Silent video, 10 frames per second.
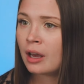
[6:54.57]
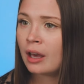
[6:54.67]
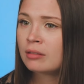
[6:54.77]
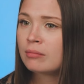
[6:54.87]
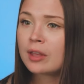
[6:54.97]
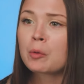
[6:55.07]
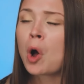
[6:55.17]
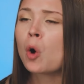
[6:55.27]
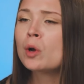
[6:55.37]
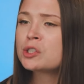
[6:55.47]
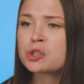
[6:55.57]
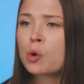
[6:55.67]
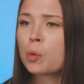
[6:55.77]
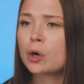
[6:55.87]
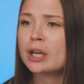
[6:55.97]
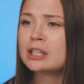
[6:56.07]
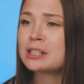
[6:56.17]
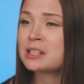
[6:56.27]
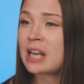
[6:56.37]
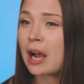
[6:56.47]
And they were always so worried
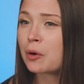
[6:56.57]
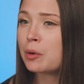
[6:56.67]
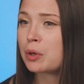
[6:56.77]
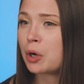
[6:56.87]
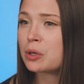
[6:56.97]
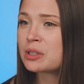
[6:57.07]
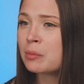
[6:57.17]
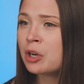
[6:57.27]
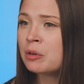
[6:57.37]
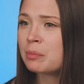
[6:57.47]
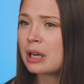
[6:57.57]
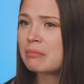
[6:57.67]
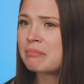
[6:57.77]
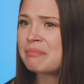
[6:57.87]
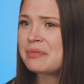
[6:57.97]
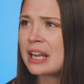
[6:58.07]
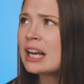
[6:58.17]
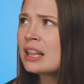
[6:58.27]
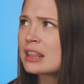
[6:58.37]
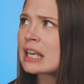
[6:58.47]
that Zachary would hurt someone, but they
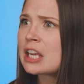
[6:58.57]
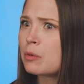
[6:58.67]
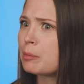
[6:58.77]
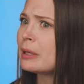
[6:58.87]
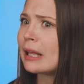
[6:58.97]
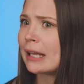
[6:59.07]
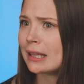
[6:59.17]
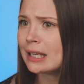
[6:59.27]
didn't think it would be like